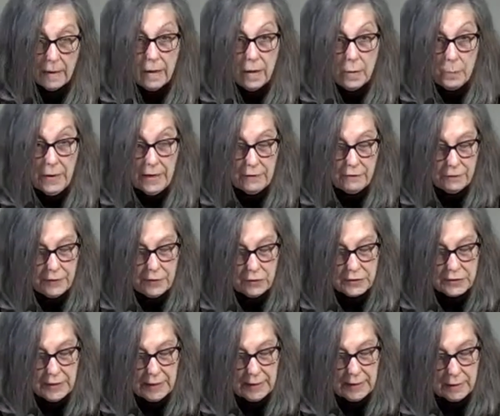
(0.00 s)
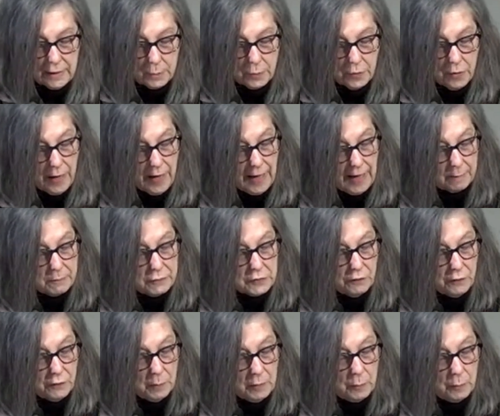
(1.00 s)
My fear dated perhaps
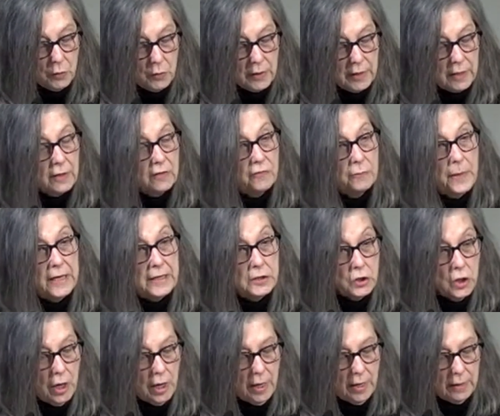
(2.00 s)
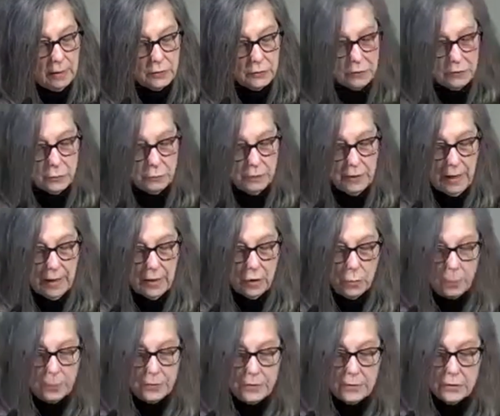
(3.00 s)
from a morning of my childhood when I
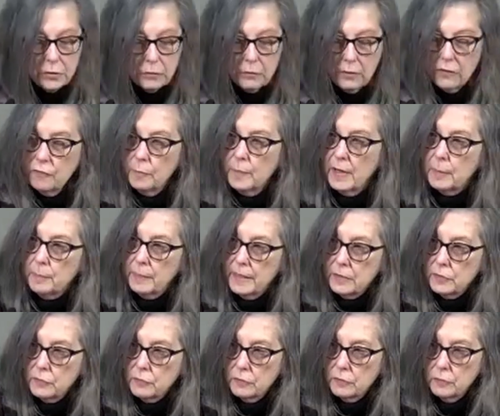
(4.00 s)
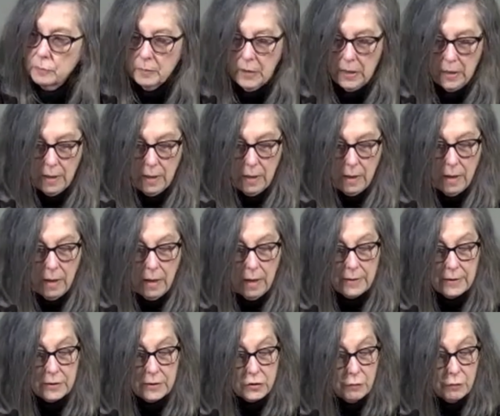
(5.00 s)
opened the door of my bedroom on
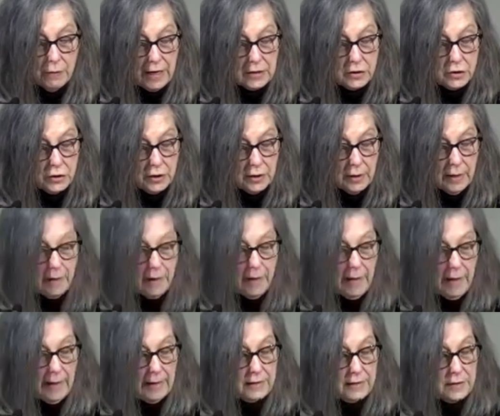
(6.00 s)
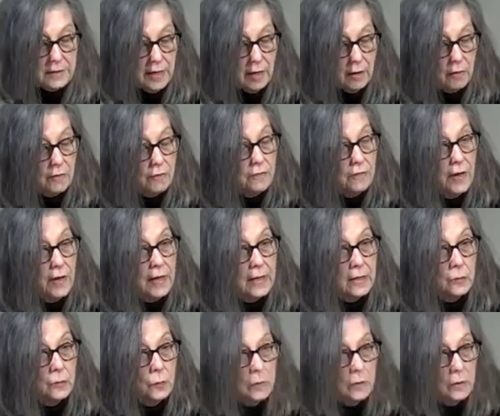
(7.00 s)
a tragic and
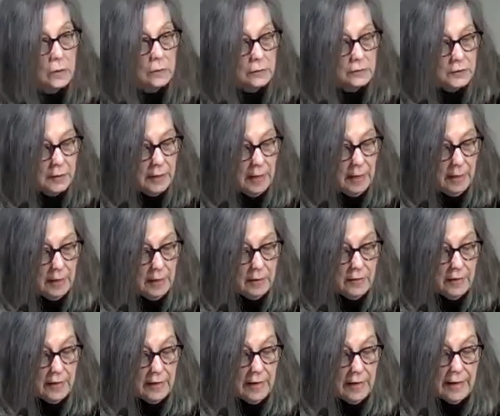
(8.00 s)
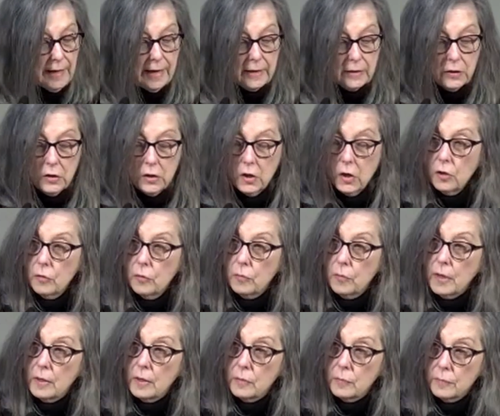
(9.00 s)
terrifying world that I had
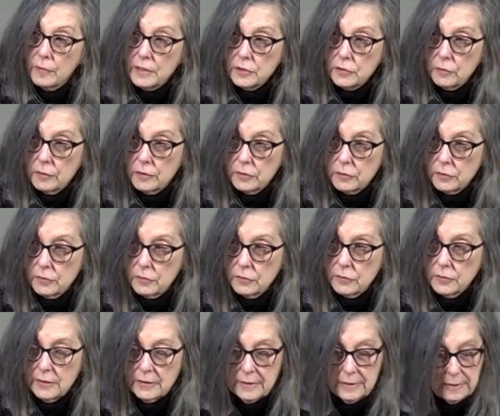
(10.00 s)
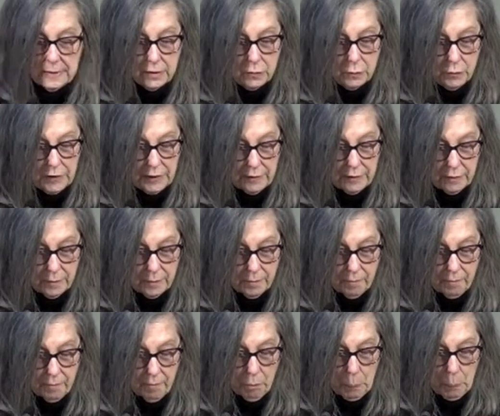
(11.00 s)
no resources to deal with.
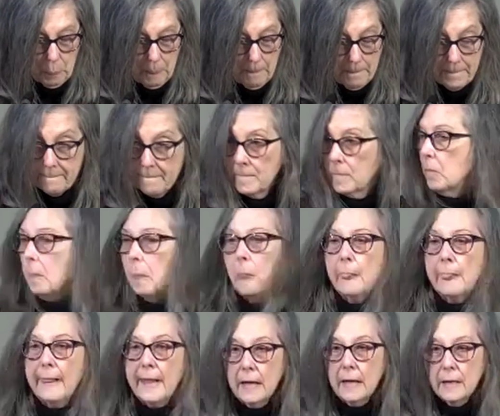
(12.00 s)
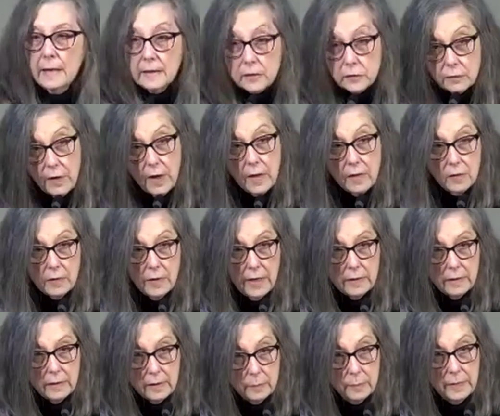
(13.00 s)
His father
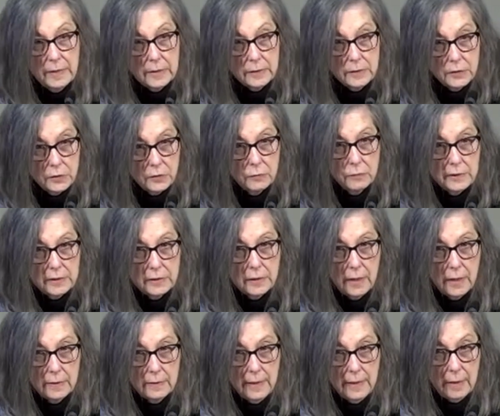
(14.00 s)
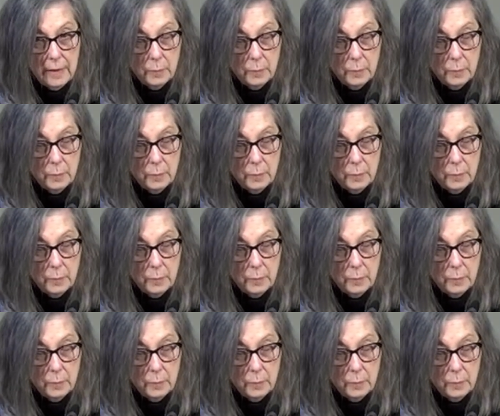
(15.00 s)
had committed suicide that